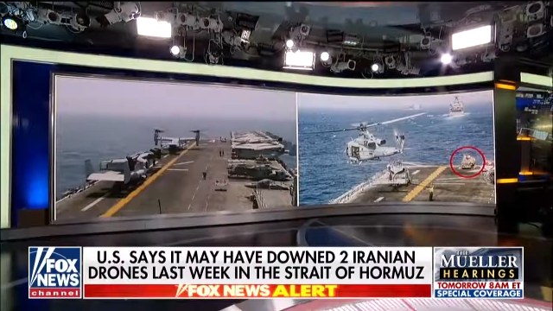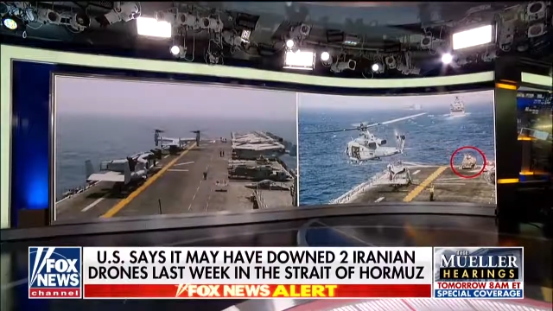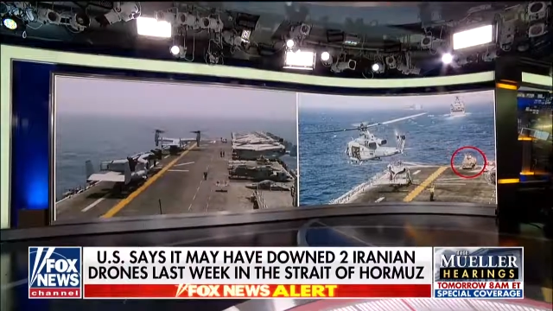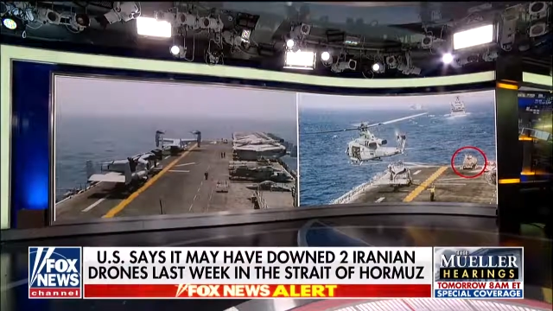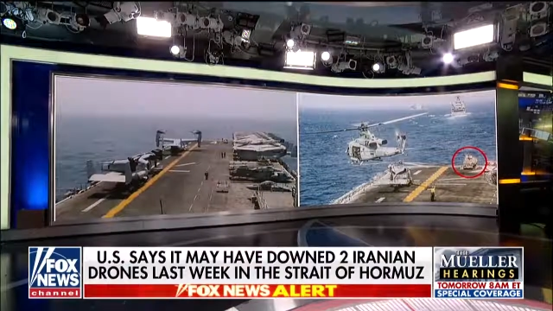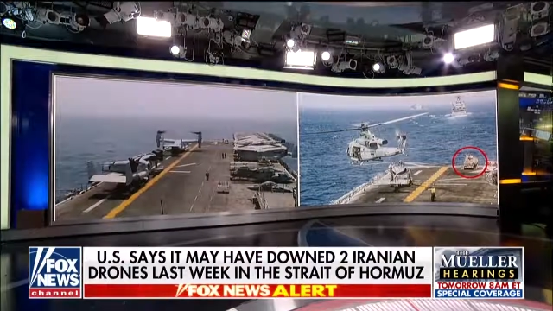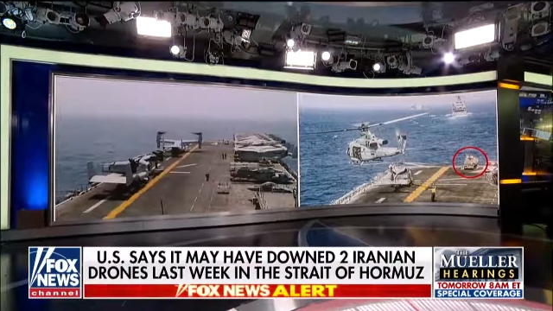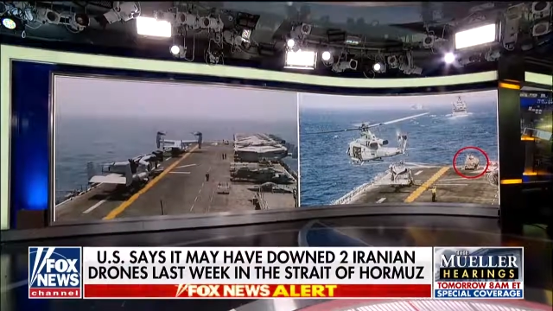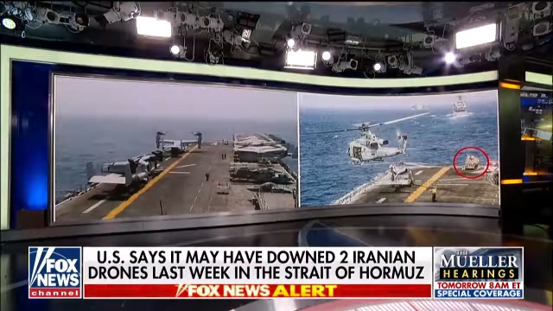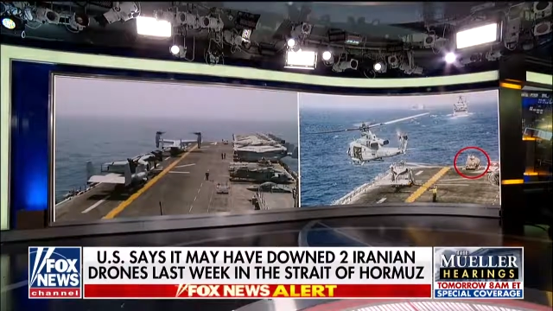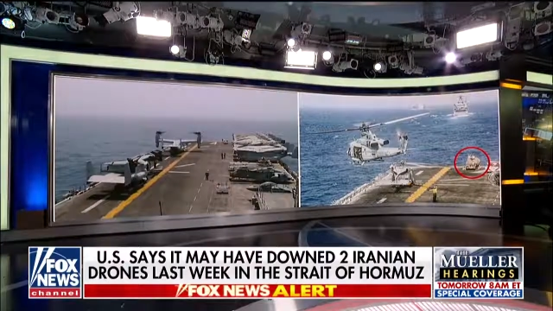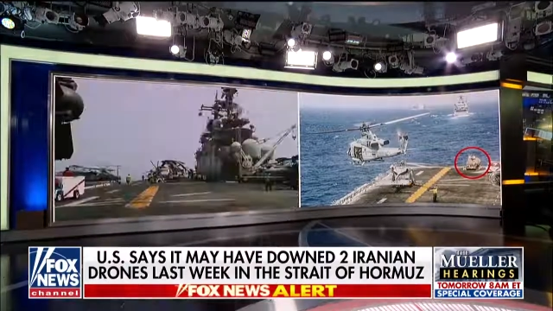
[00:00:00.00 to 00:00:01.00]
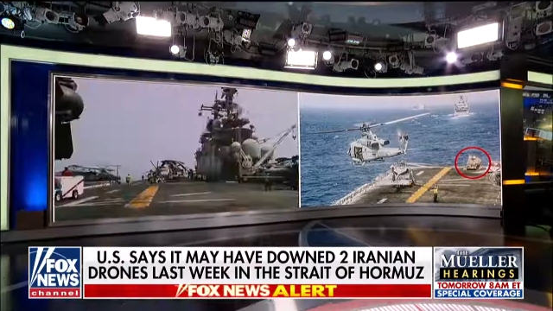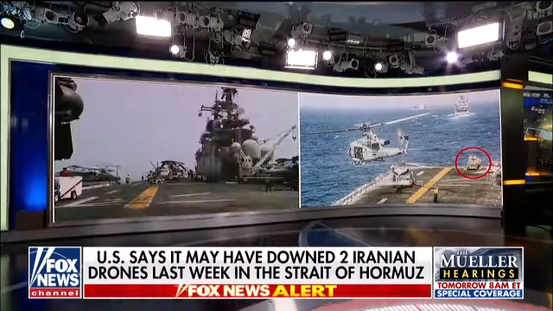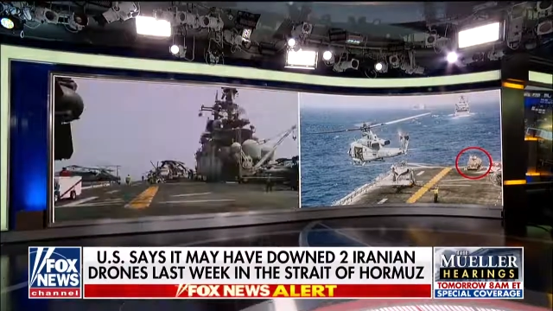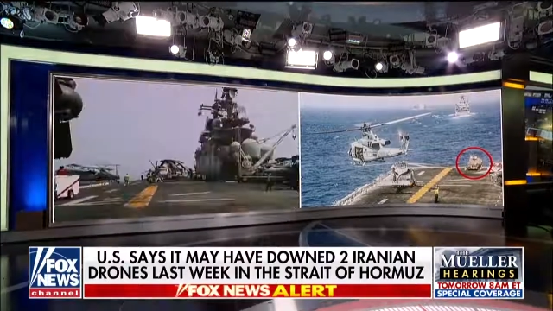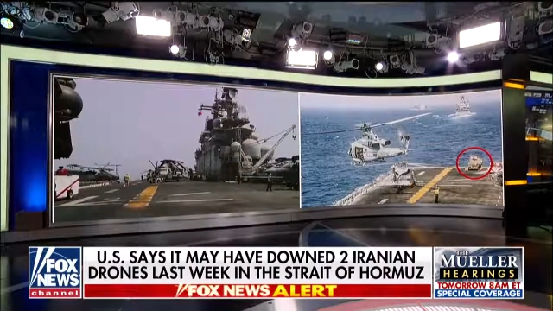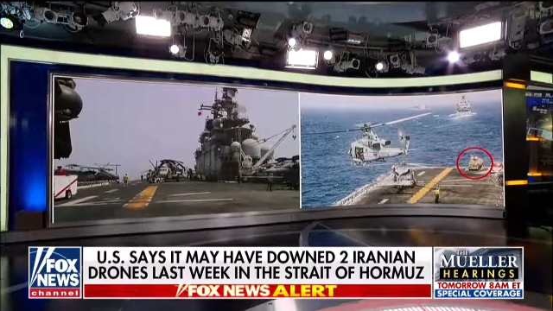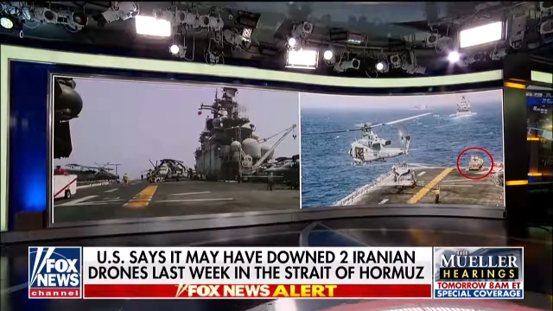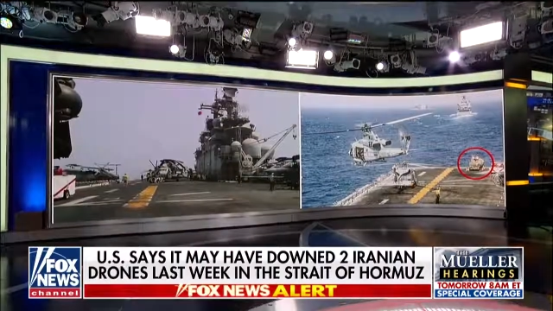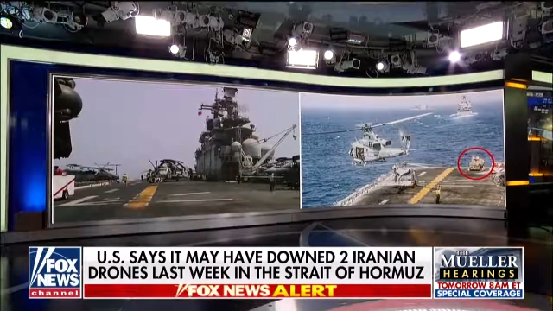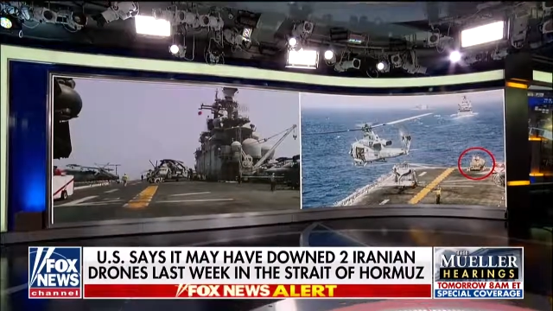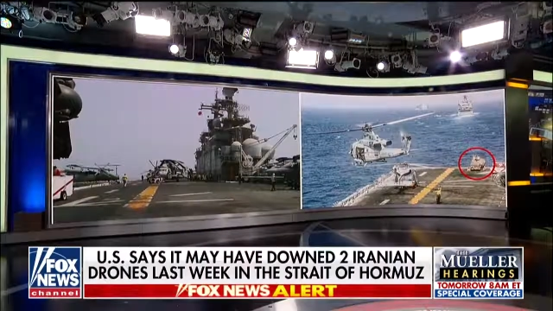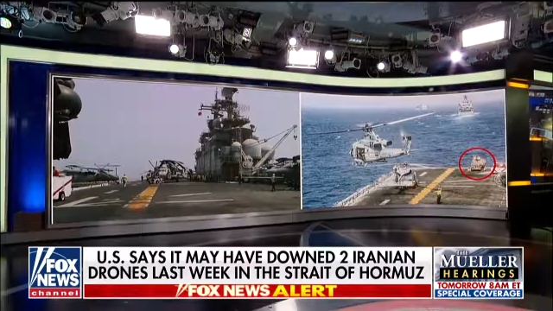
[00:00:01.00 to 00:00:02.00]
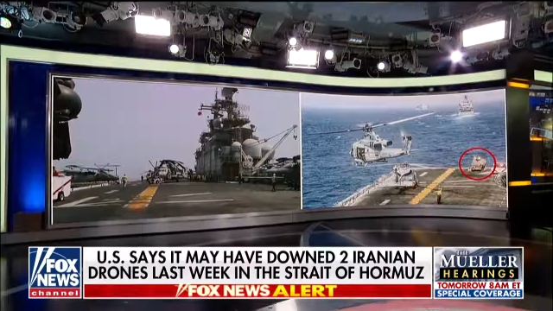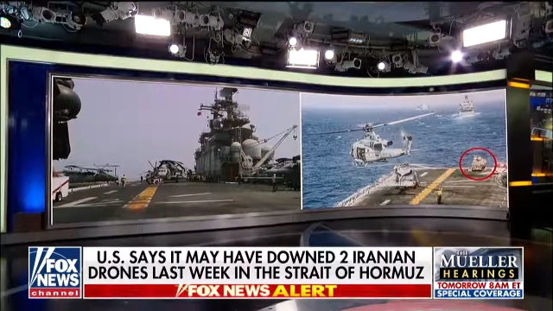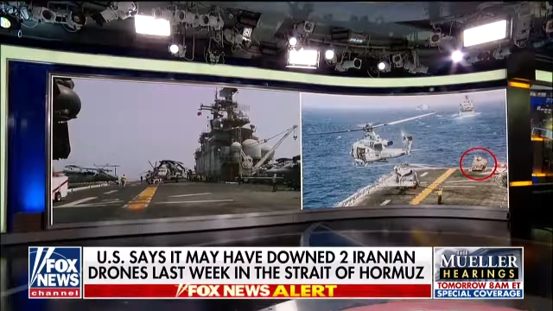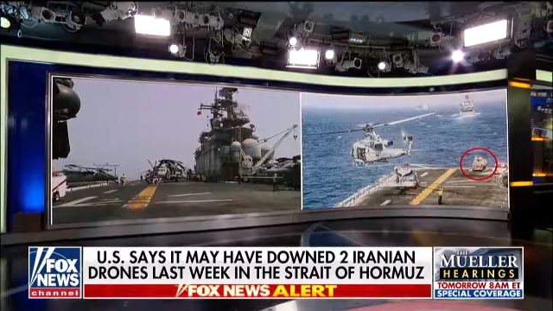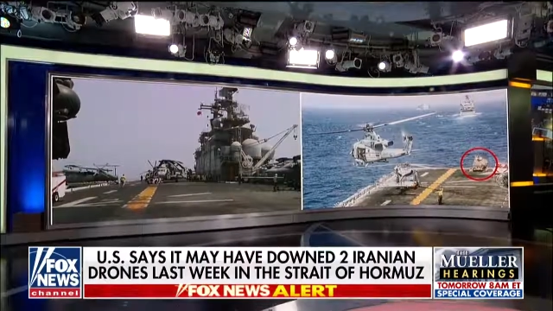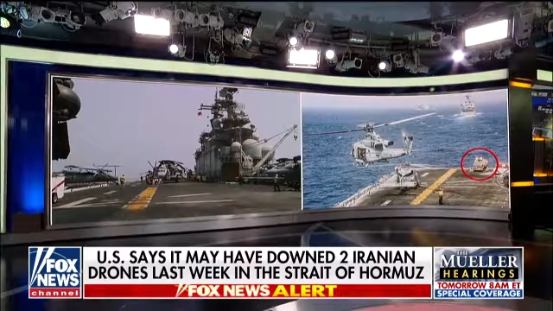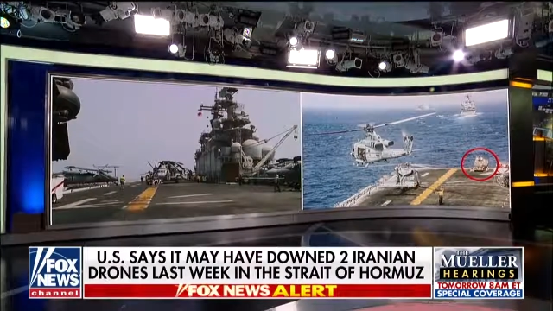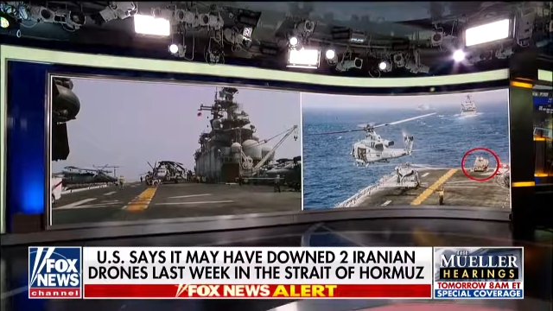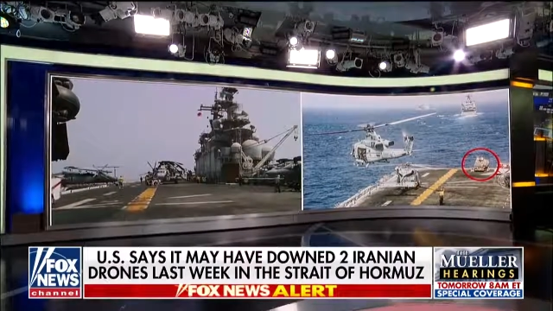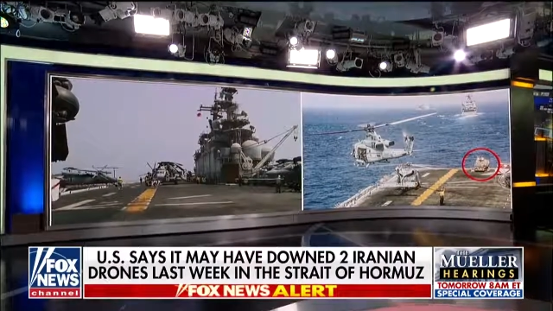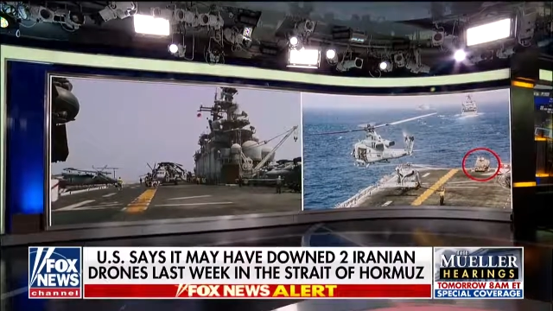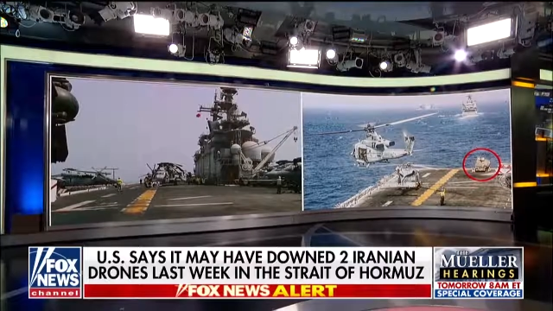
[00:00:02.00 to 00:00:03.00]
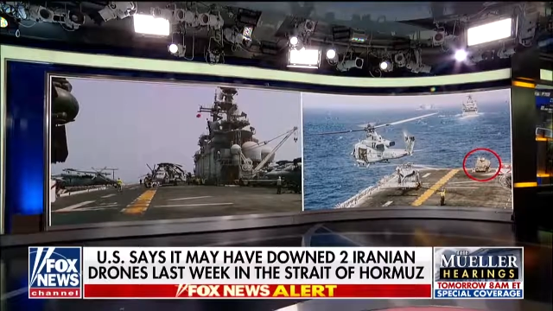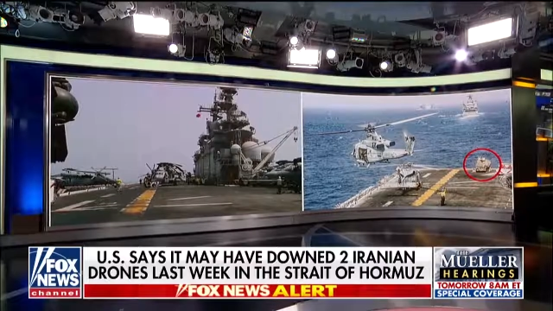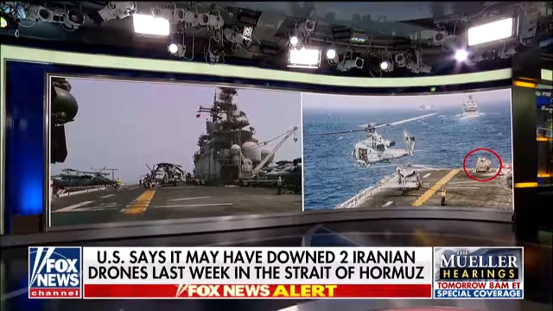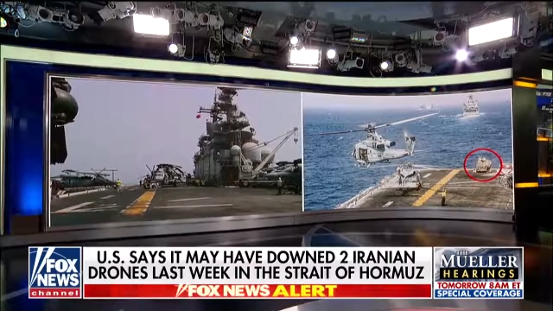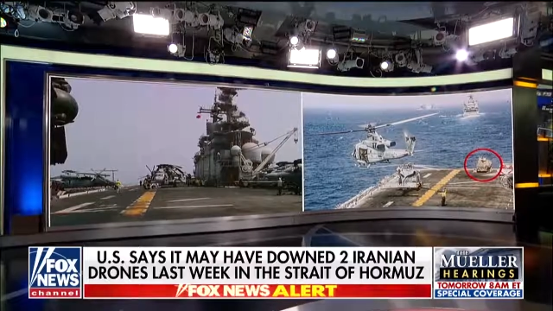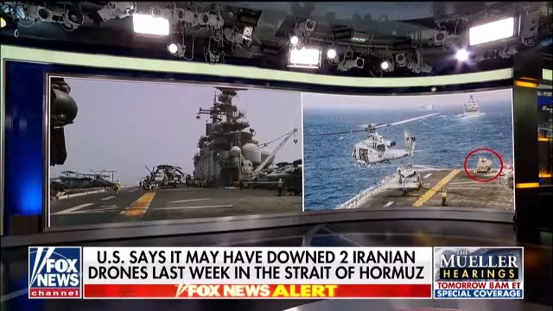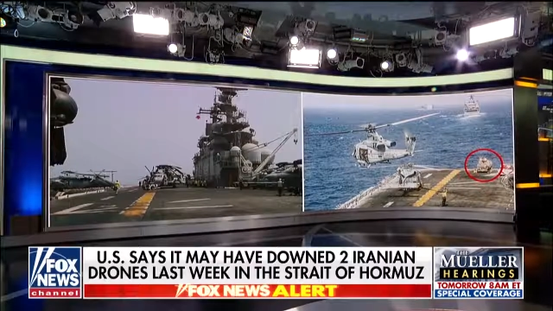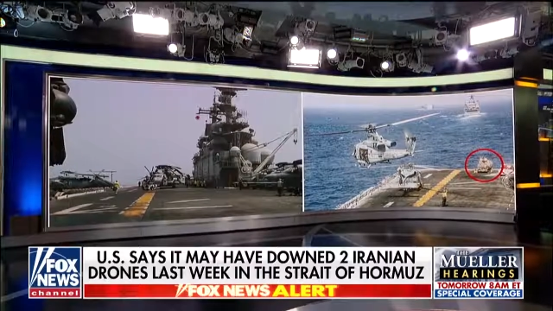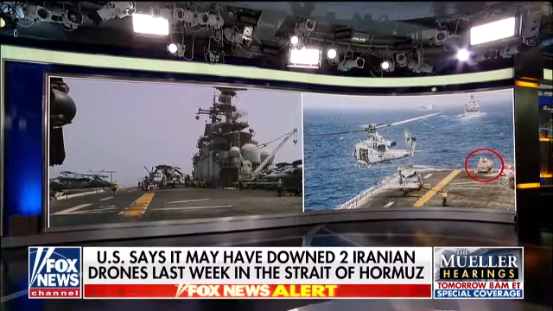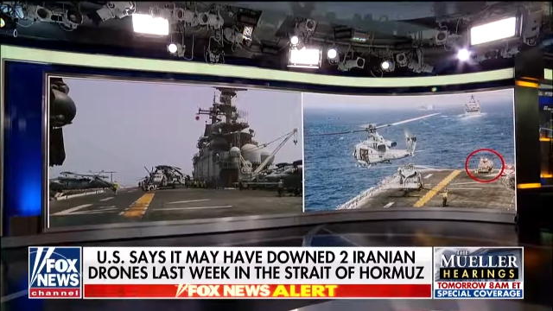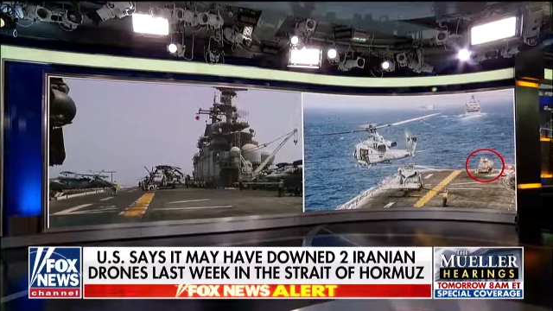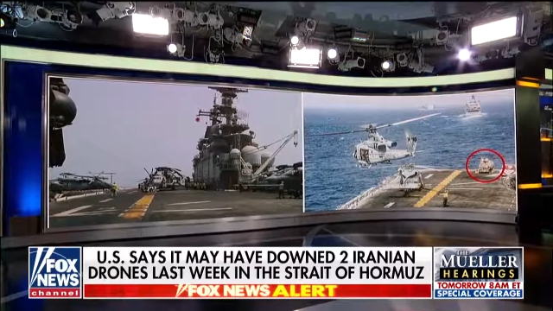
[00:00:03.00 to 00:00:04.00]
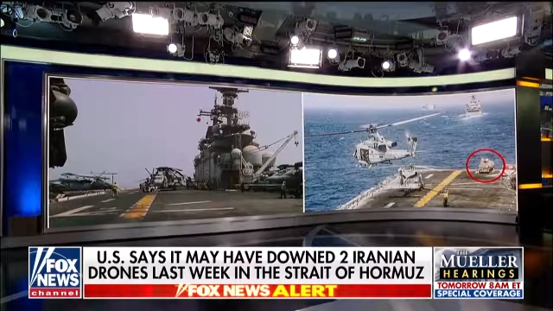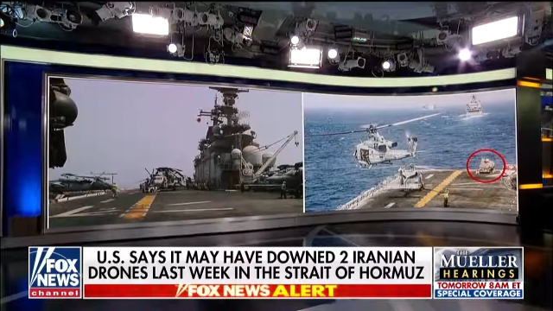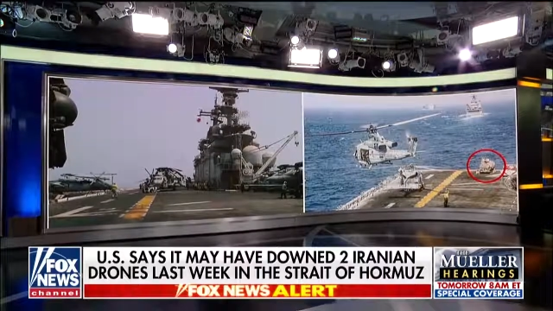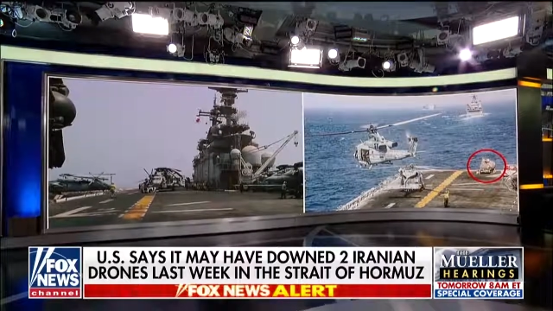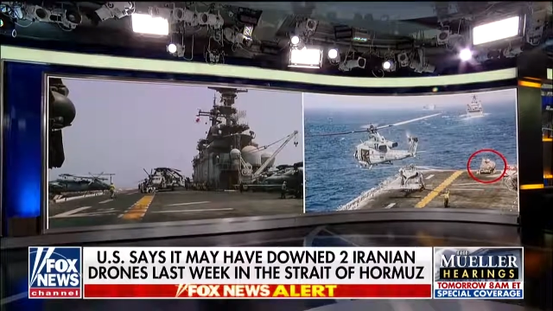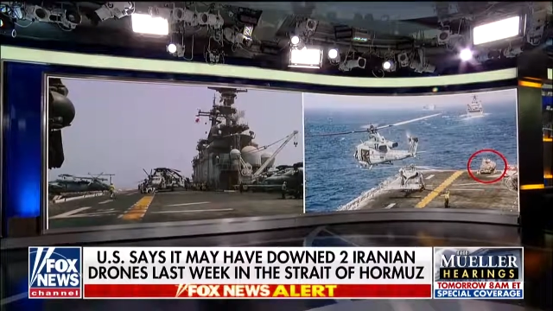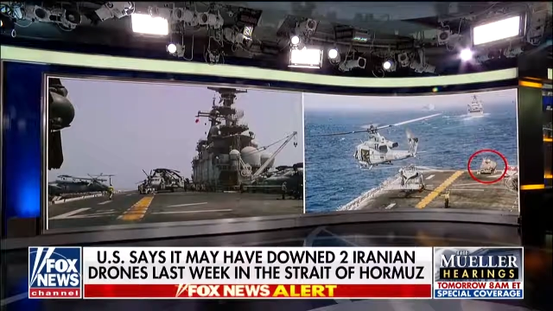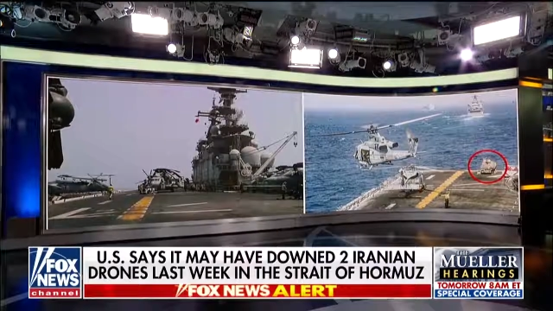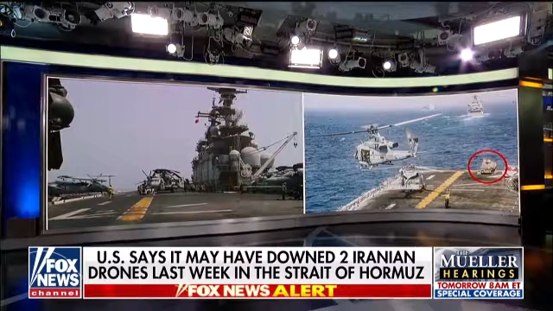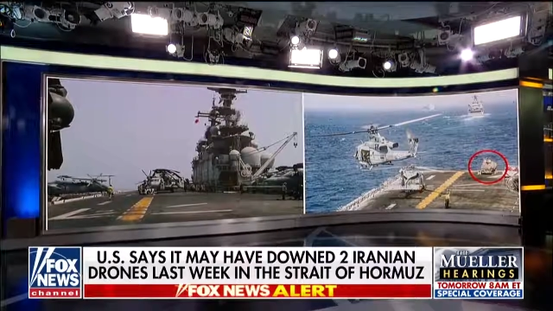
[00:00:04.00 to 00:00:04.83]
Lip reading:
[unreadable: no face in view]